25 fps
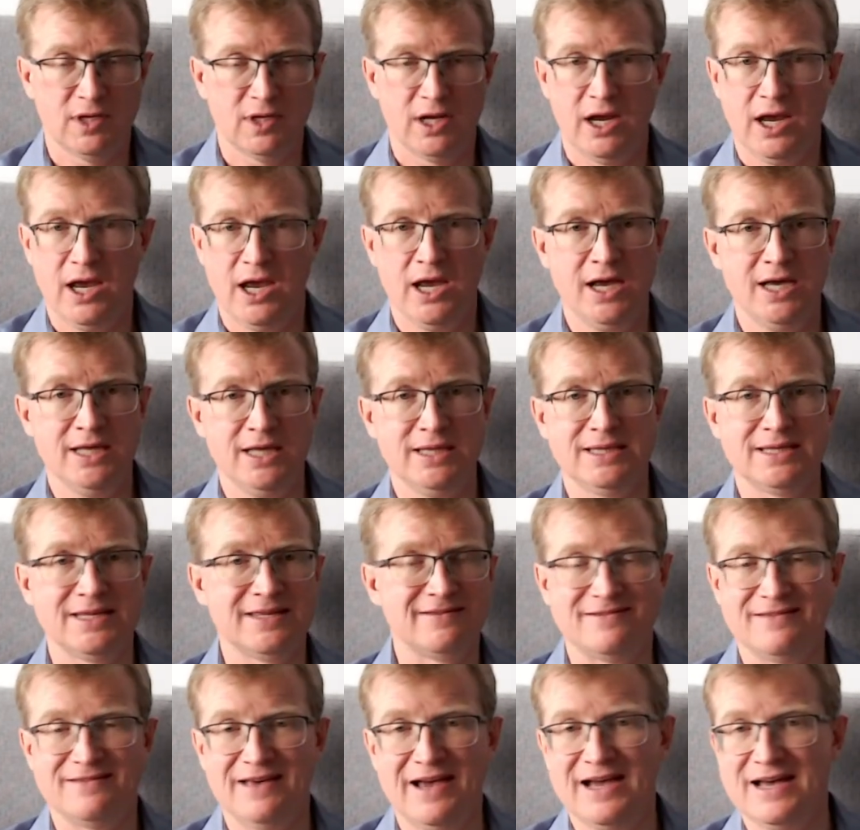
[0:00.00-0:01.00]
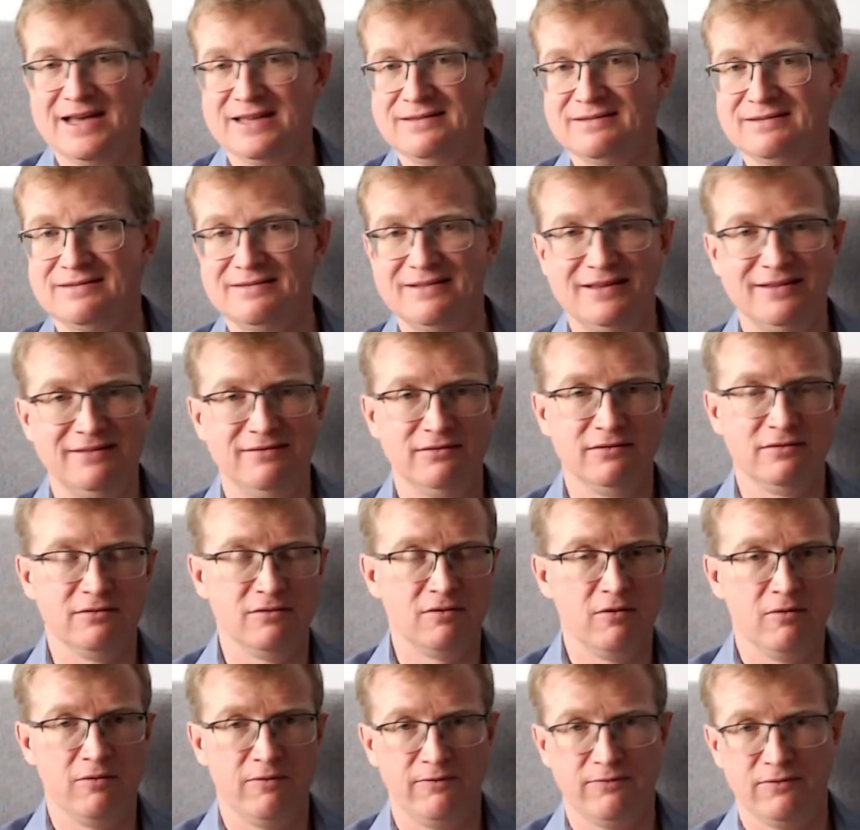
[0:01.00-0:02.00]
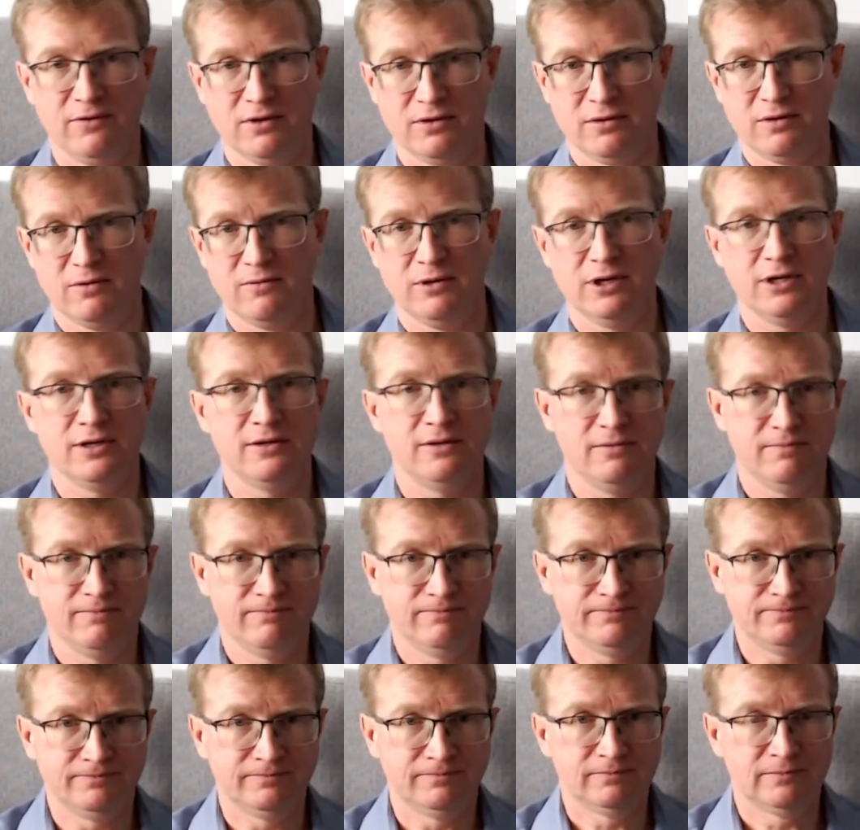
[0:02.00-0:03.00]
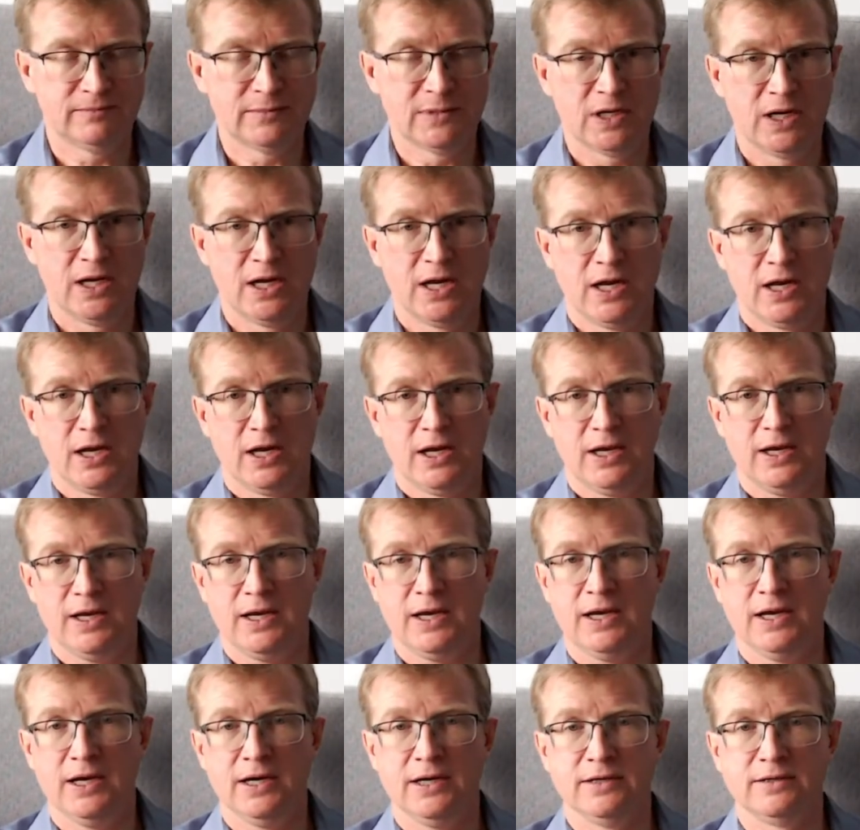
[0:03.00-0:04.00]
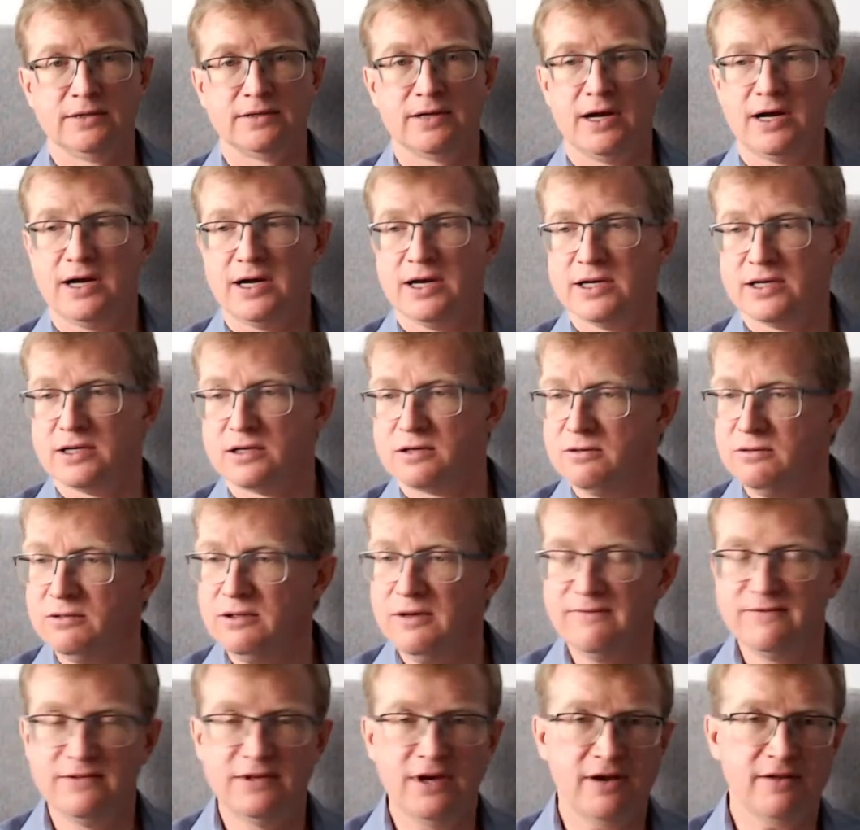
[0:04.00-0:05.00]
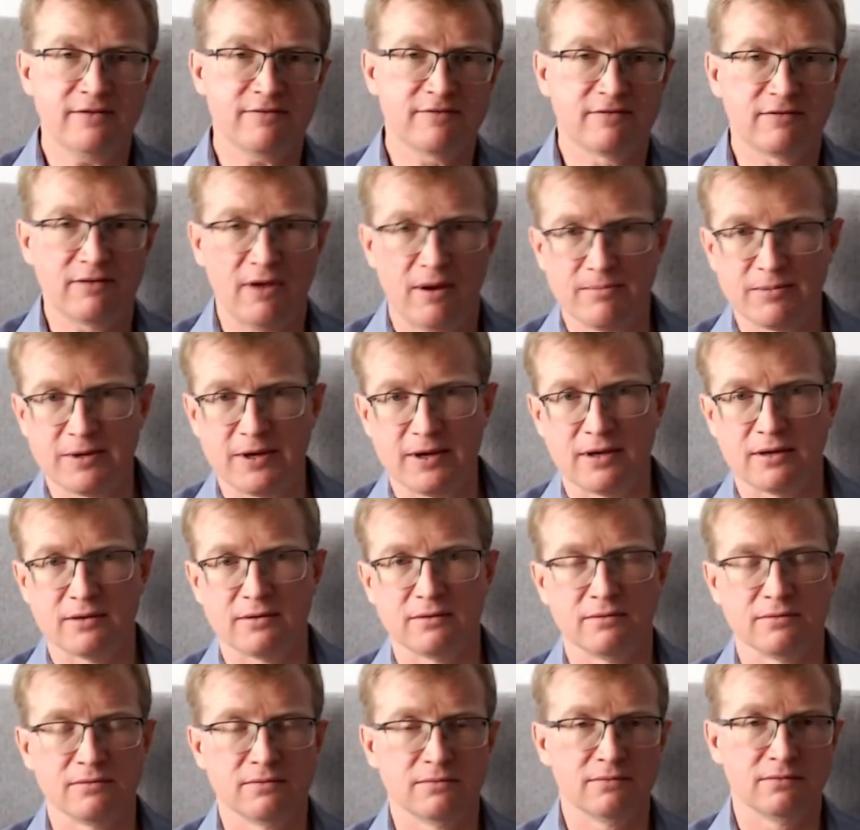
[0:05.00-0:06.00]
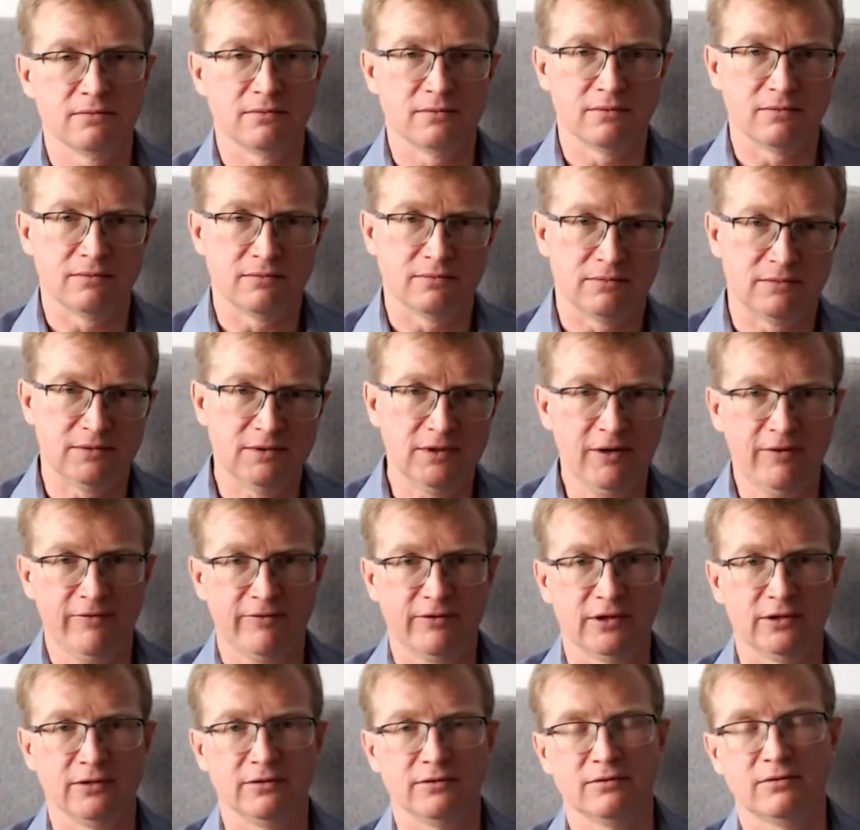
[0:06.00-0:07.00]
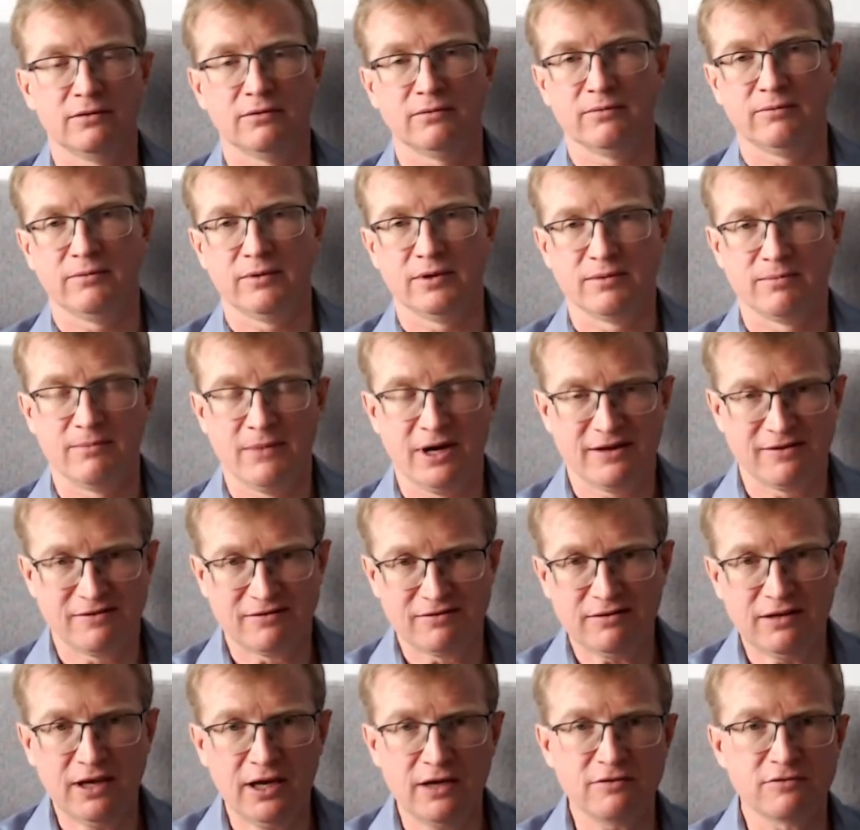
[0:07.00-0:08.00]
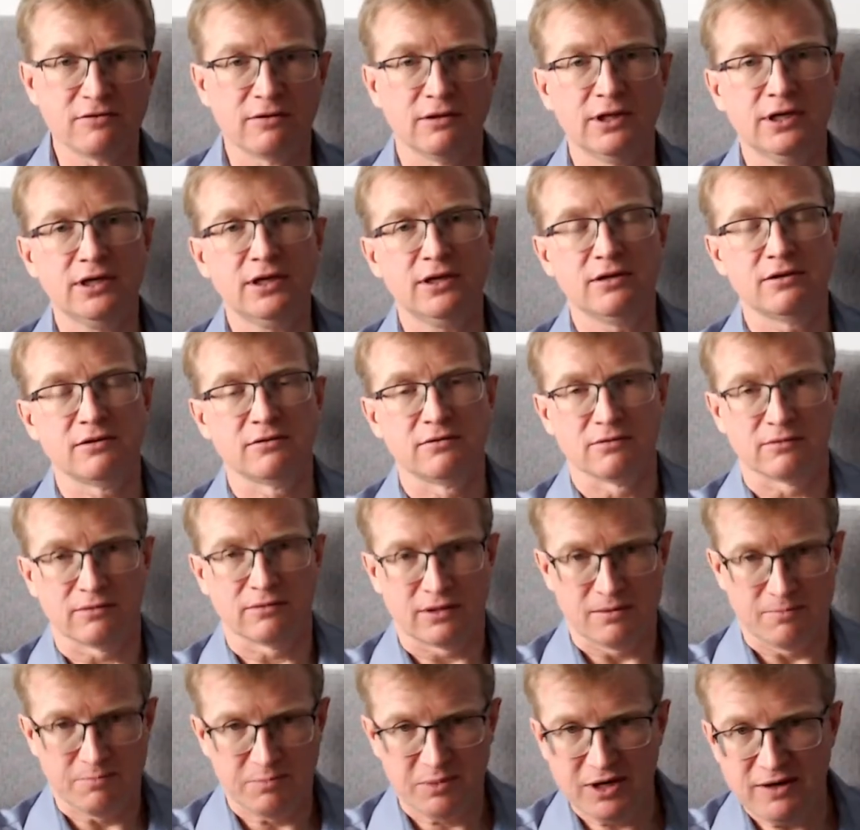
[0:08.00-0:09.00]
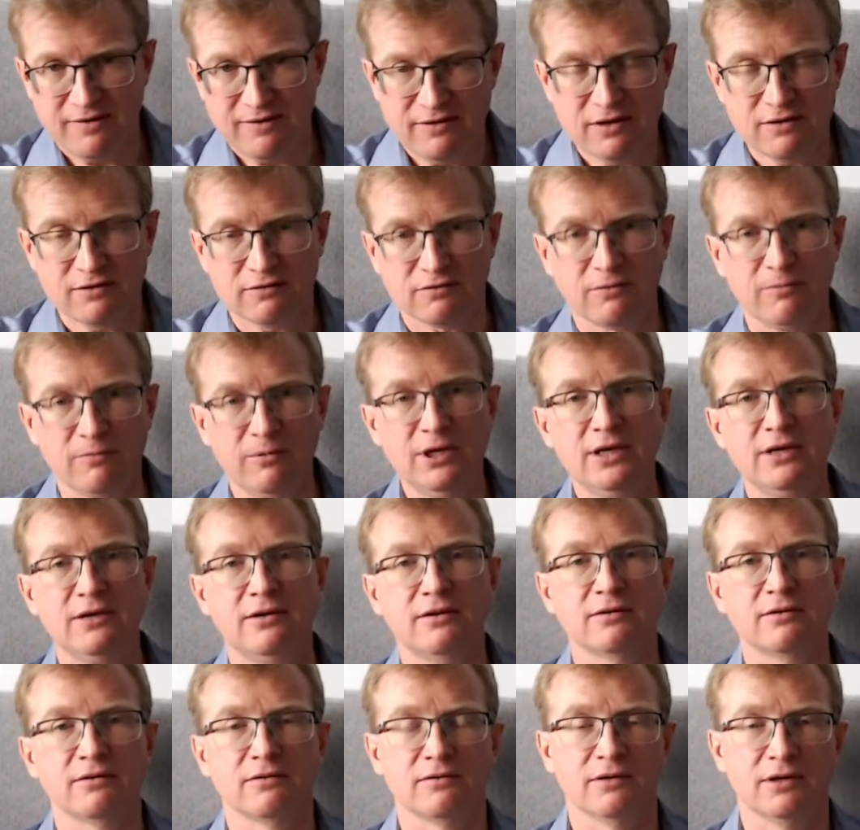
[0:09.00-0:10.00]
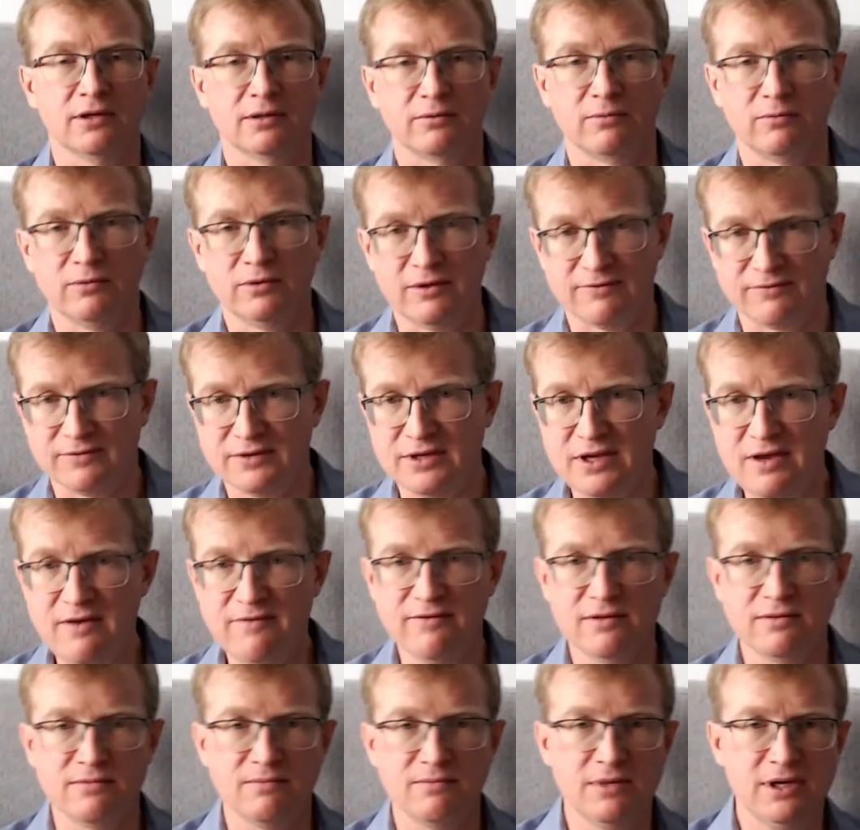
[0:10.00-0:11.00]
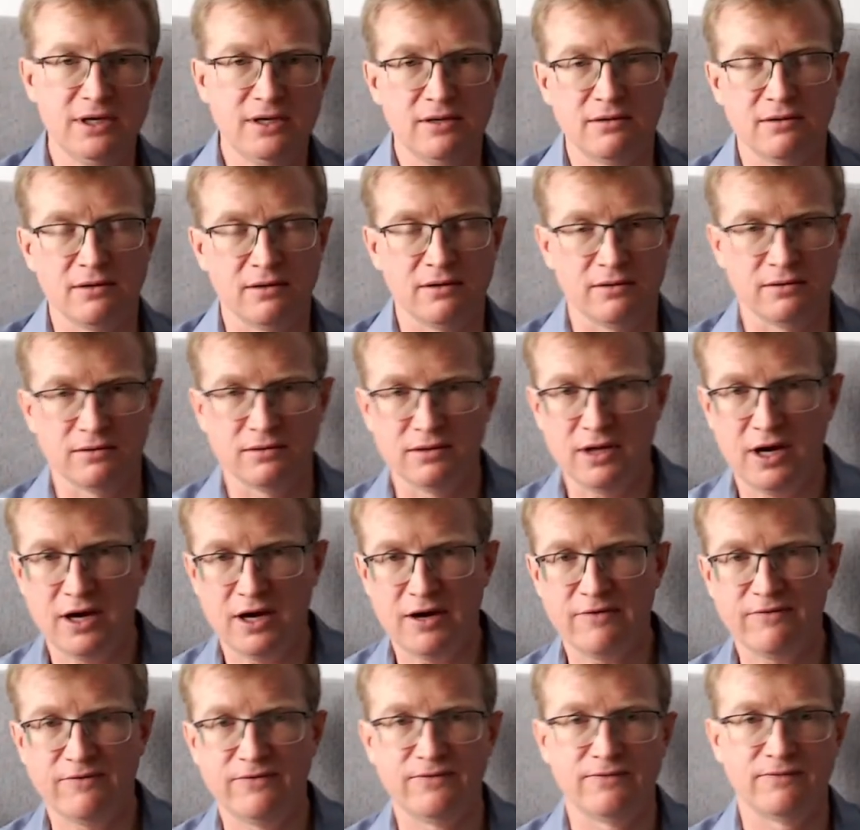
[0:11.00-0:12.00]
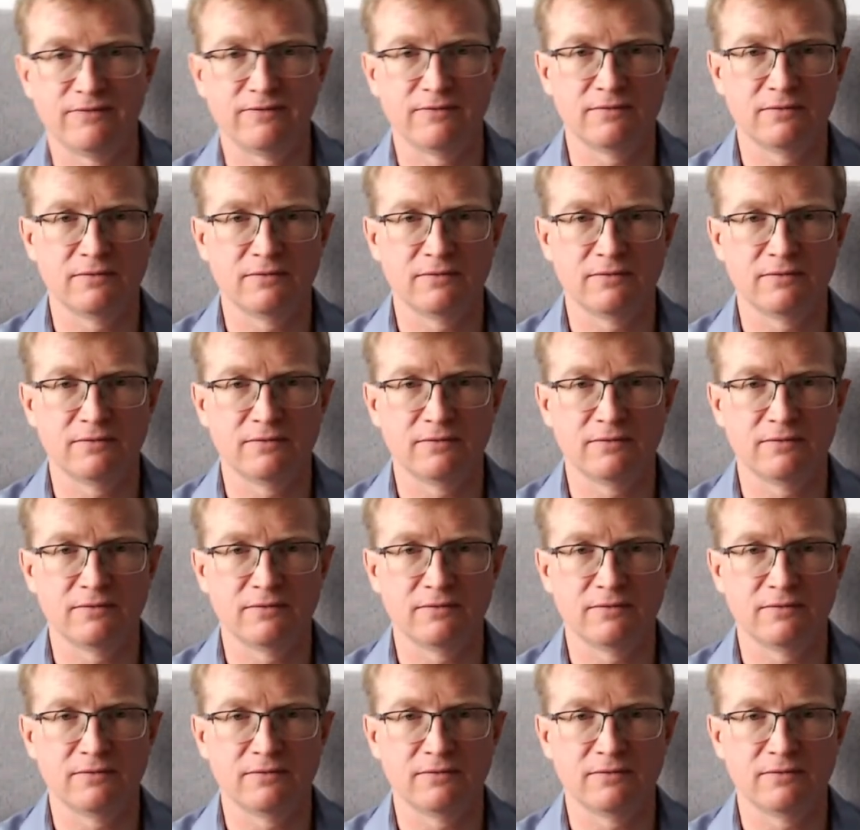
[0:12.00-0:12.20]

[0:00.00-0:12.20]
And that didn't go very well. And I could have done something different with my scheduling during the previous week that would have given me enough